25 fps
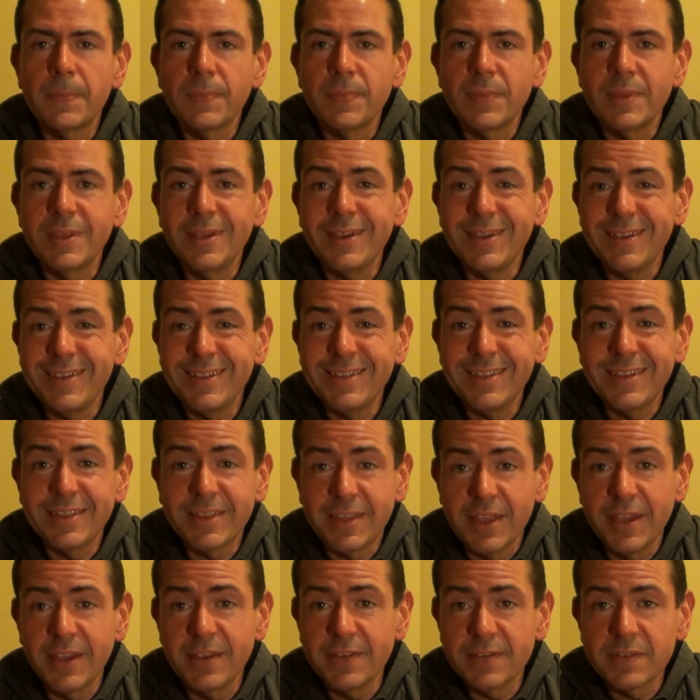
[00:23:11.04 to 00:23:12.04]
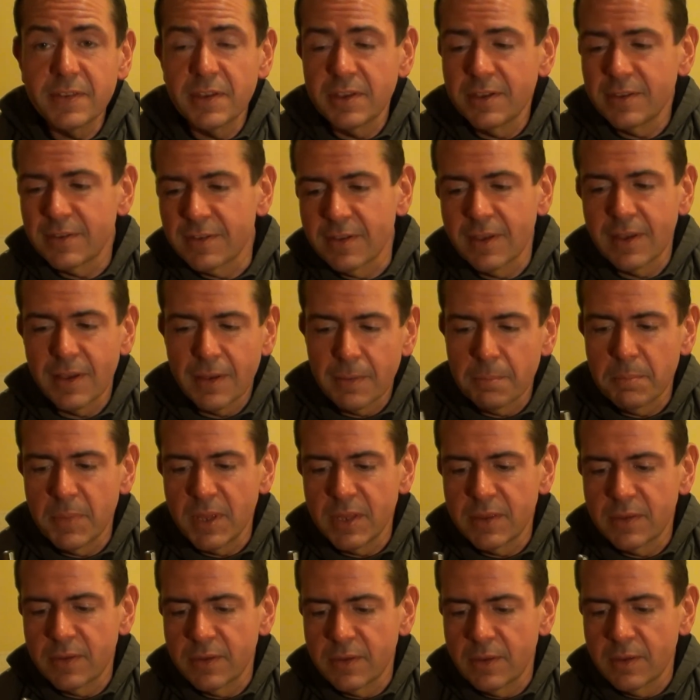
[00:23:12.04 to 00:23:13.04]
the taste is a
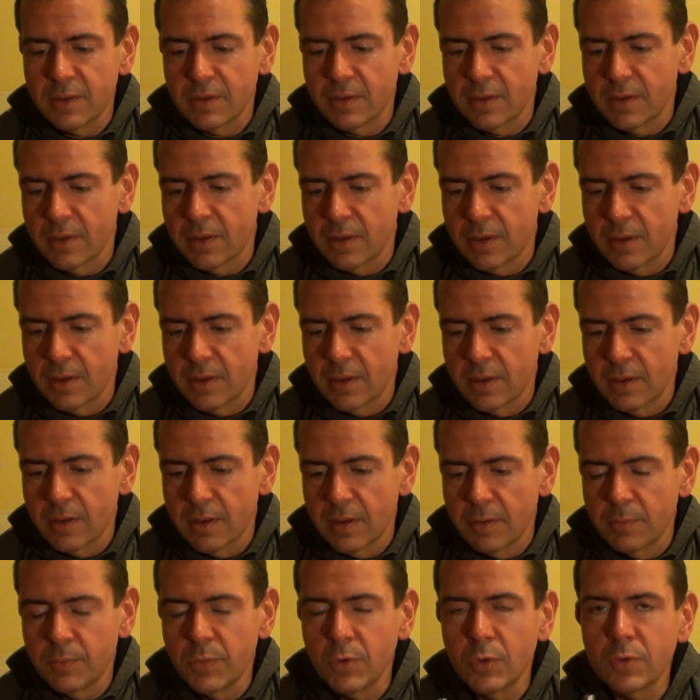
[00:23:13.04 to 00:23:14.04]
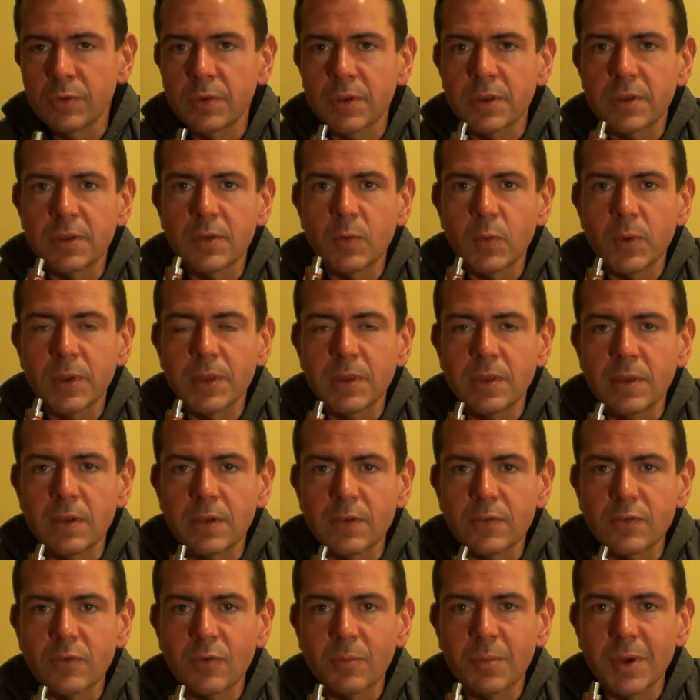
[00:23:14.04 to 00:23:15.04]
bit muted with
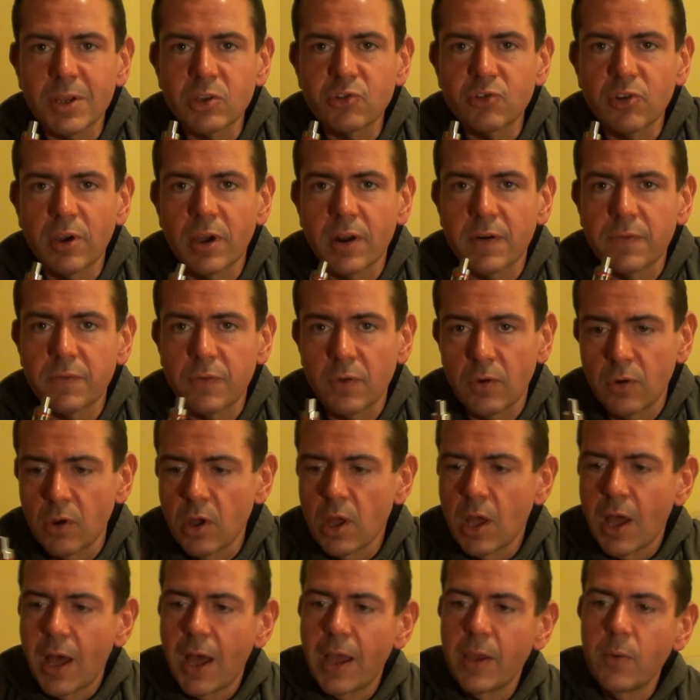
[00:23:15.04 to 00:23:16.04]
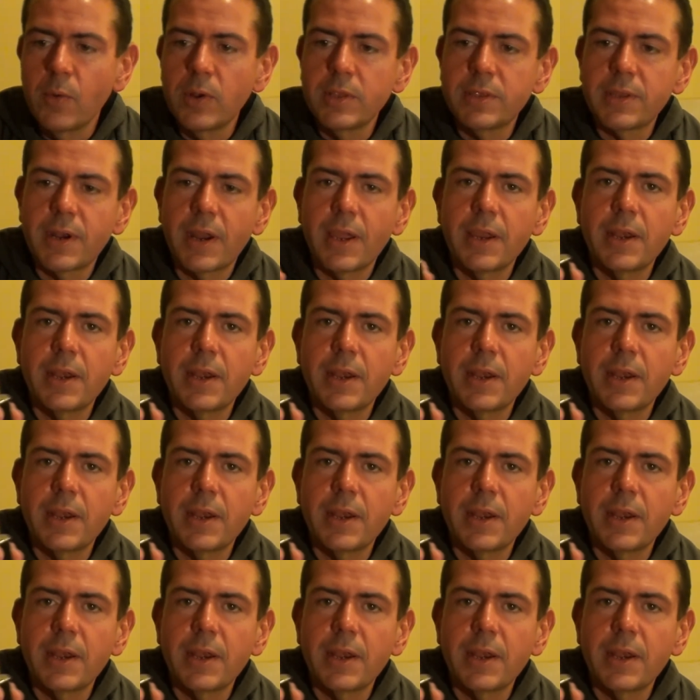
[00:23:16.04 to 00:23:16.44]
so much airflow. I will try